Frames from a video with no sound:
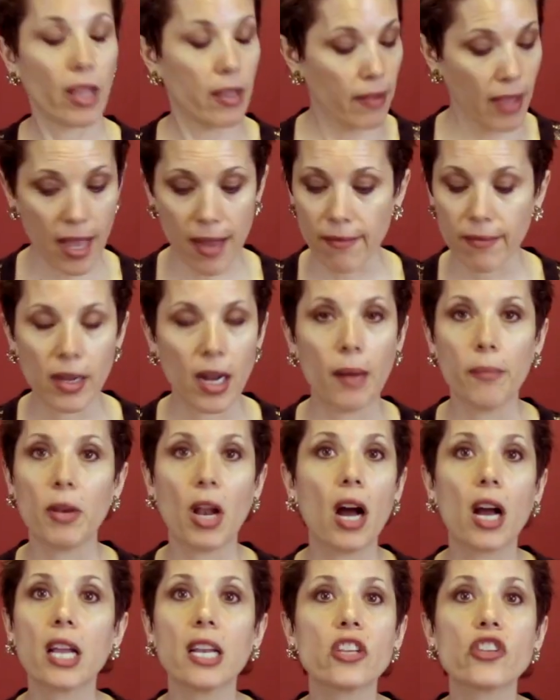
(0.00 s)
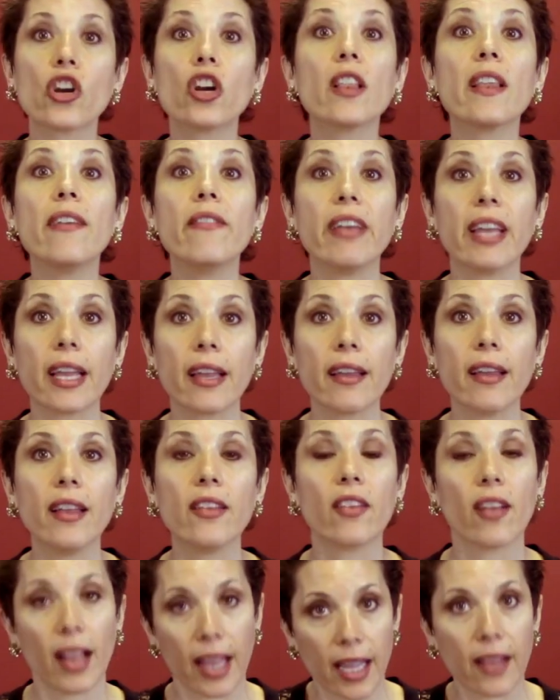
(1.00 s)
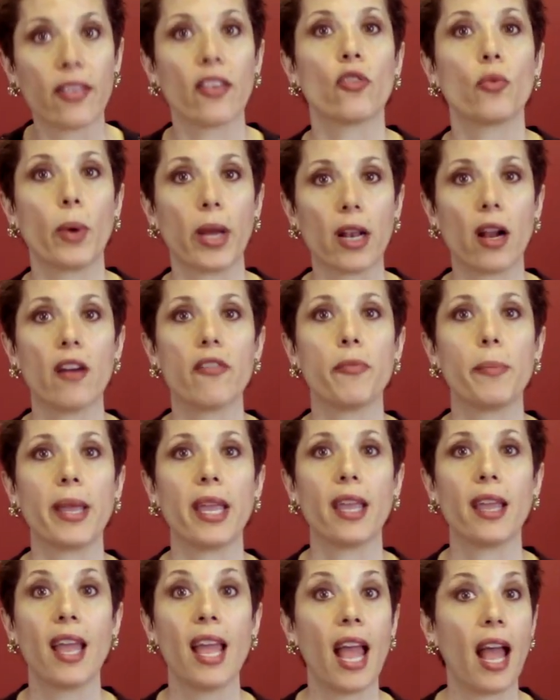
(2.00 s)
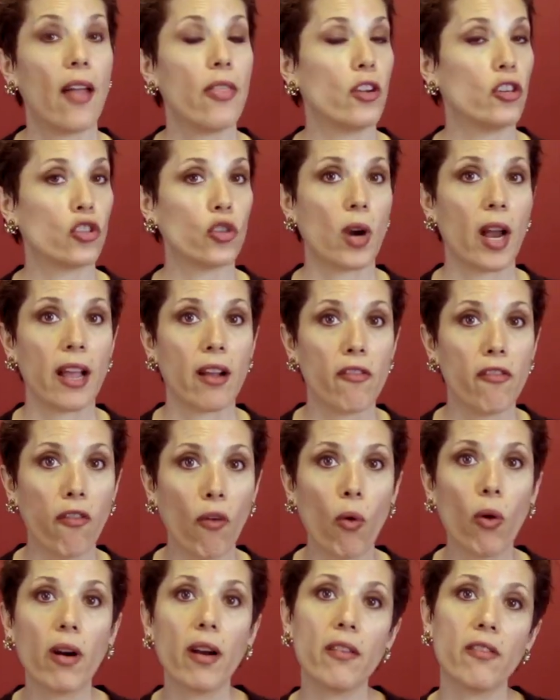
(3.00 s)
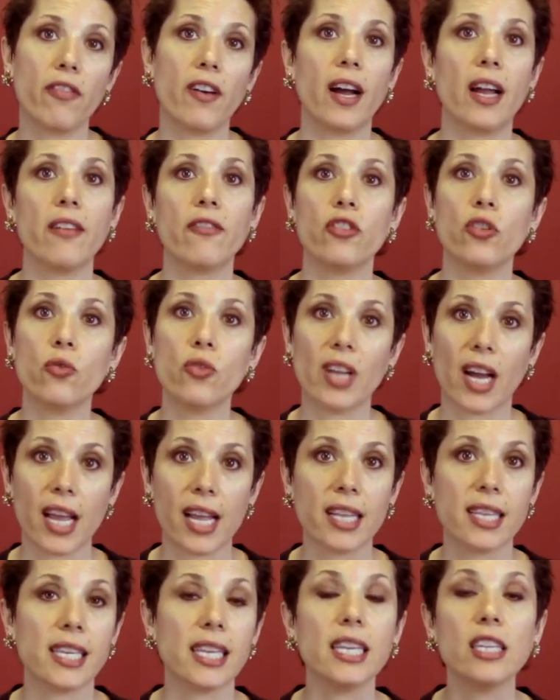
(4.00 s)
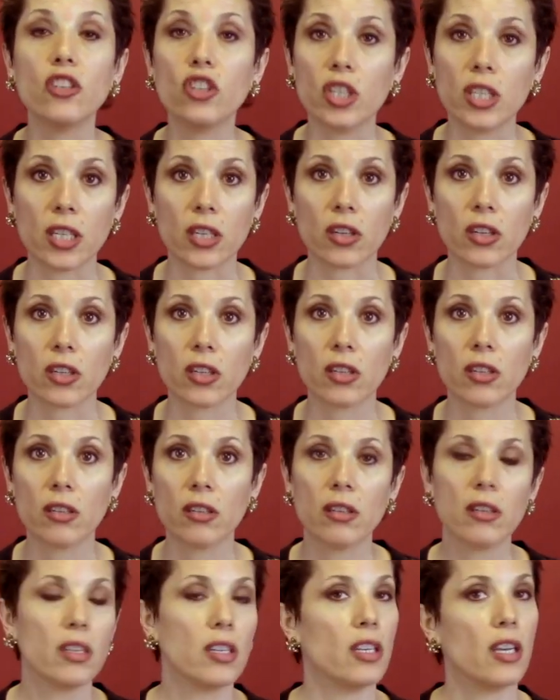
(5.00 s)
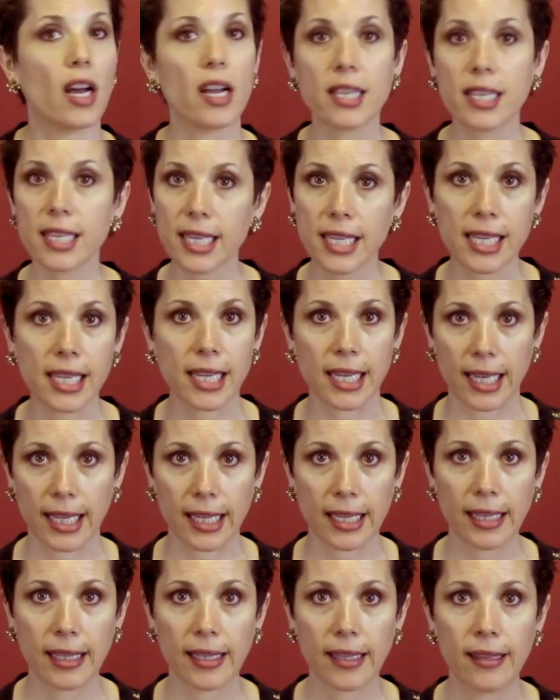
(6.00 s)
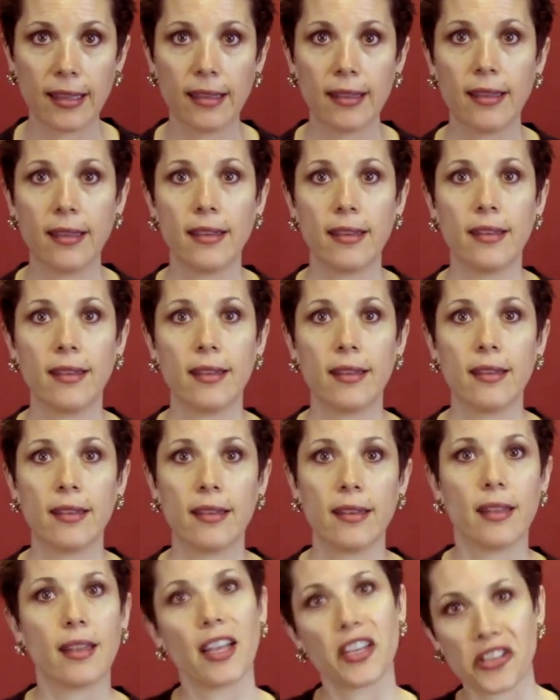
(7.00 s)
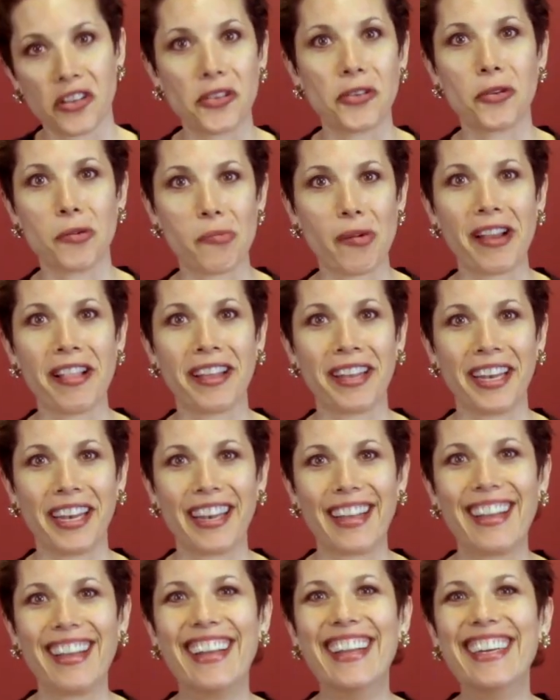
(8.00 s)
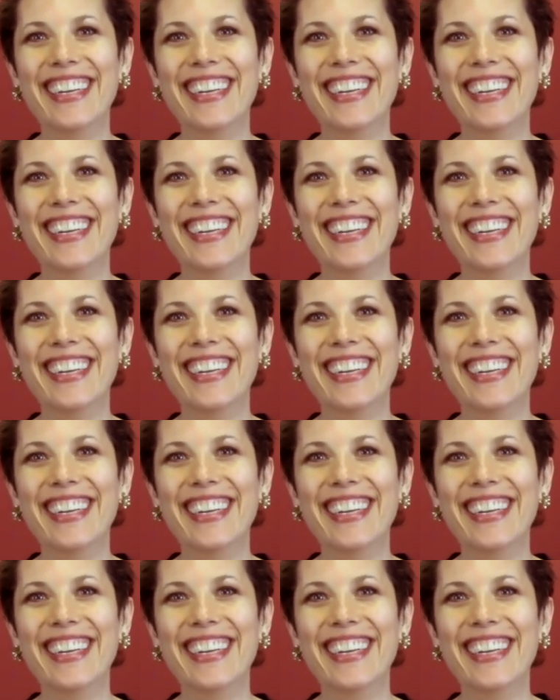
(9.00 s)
Yeah, I'm not going to start living until I get this weight off me. And they're trying four and five new diets each year, not succeeding, unless they're doing bright line eating.